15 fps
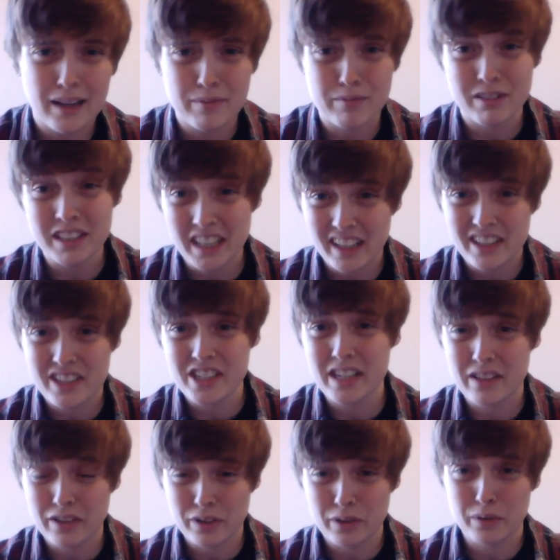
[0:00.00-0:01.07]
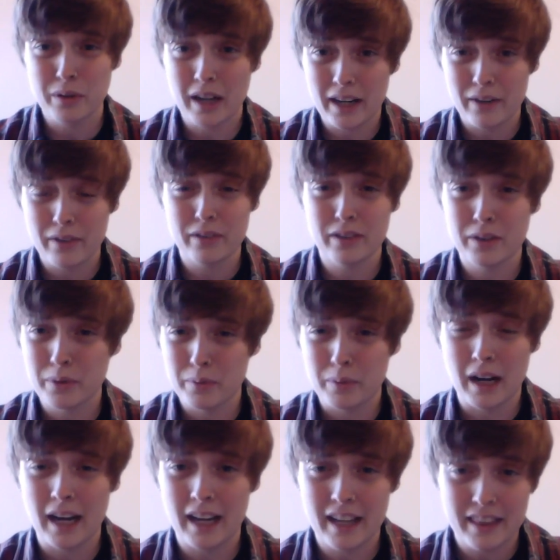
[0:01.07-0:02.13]
I'm really itchy too. I don't know
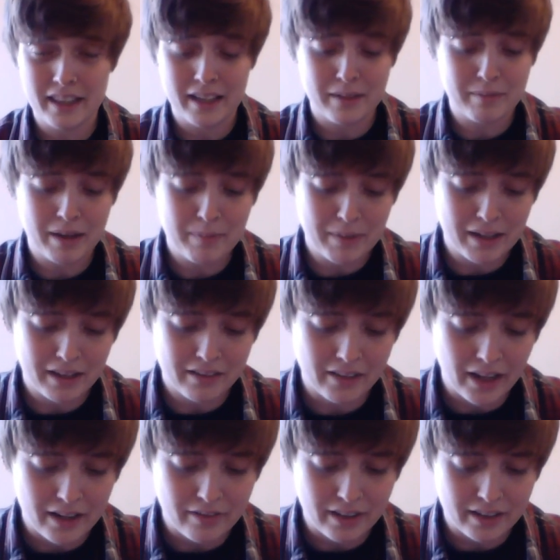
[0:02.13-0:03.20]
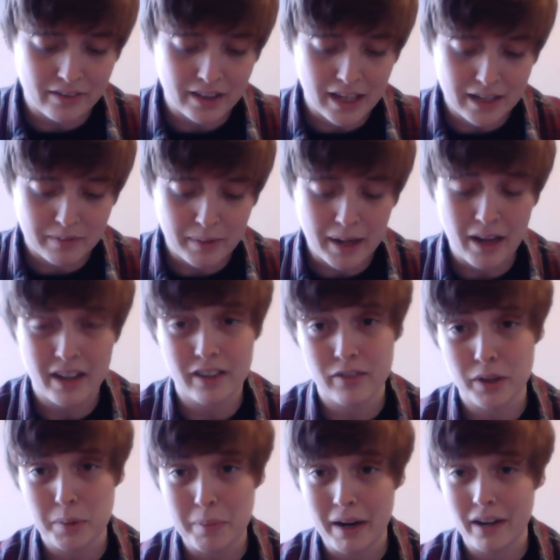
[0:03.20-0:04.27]
why. I think it might be a side effect of the antibiotic
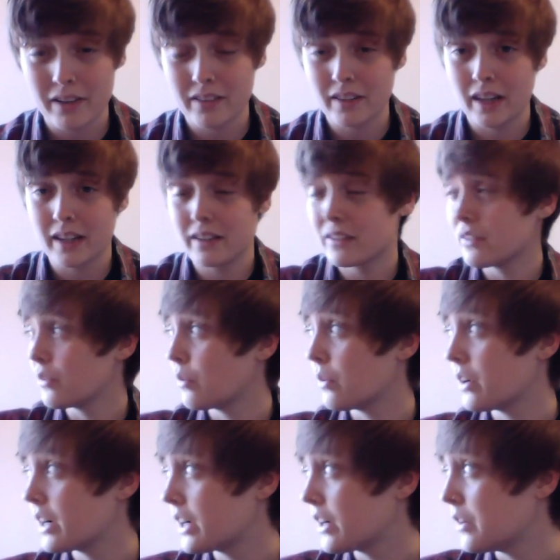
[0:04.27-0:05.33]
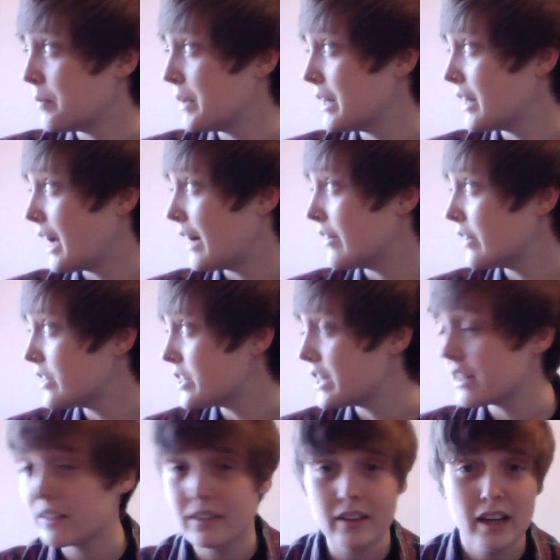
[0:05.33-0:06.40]
for the parasites, or it could be the
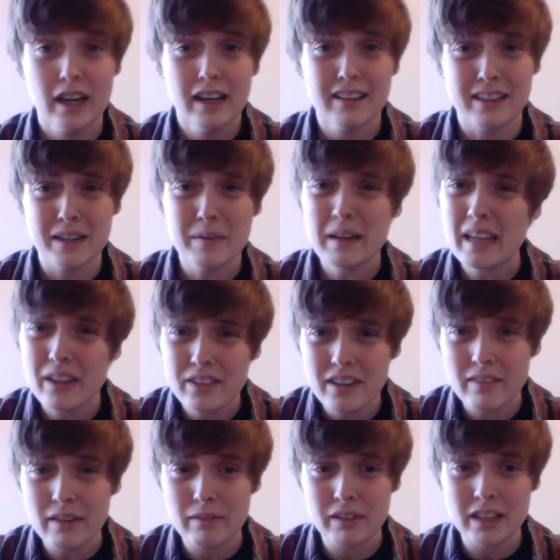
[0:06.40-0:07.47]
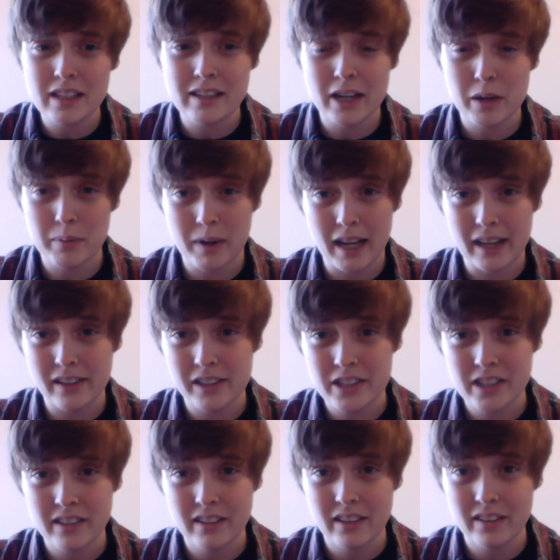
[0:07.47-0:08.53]
allergies. Is anybody else having really terrible
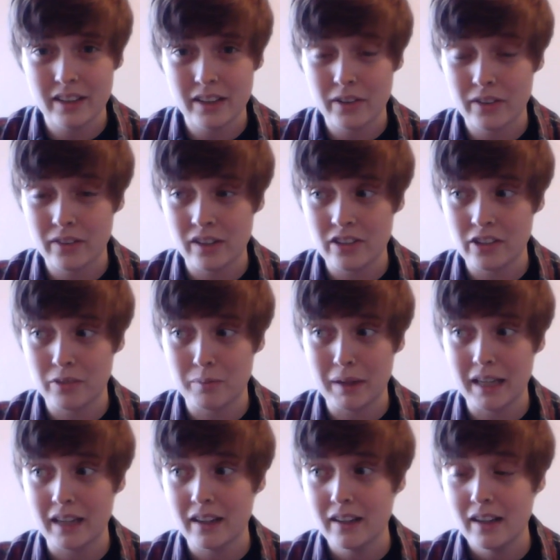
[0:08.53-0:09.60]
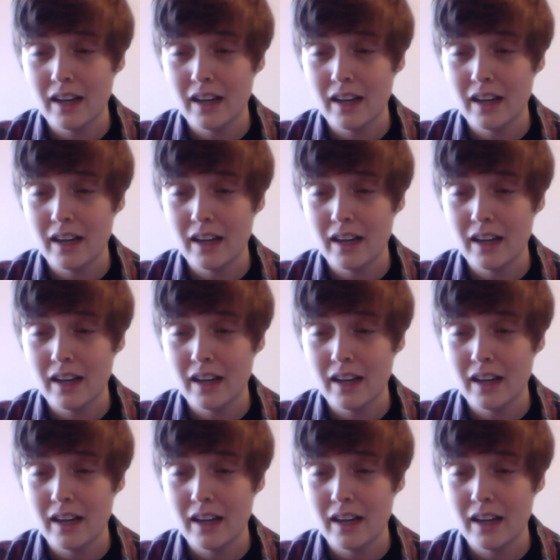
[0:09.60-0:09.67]
allergies this year, or is it just me?